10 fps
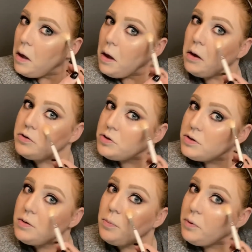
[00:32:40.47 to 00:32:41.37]
It's just
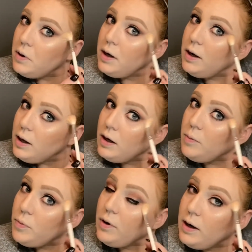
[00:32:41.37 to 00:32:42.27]
a pretty
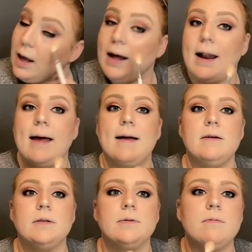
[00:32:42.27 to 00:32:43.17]

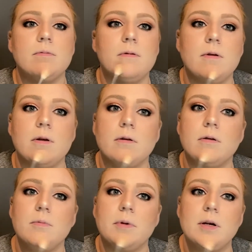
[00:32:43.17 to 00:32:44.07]
highlight. And a
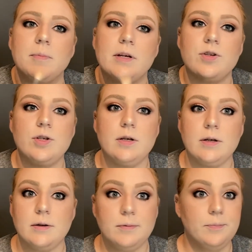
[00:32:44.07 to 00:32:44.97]
little bit on my
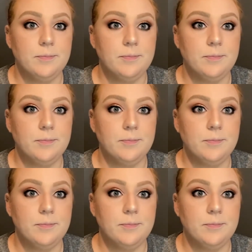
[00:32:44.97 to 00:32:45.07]
chin.